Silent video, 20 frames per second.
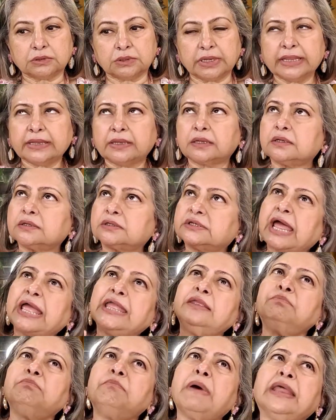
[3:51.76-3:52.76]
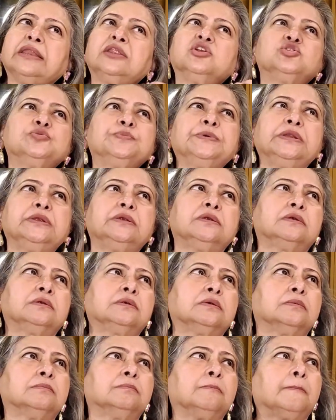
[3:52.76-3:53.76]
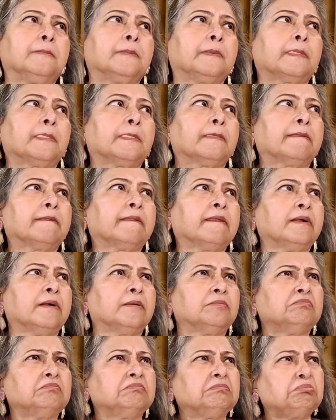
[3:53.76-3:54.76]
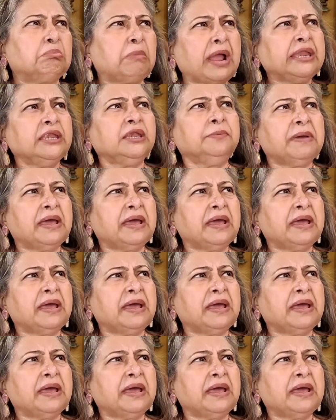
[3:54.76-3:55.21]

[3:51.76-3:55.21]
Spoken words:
like time management, mind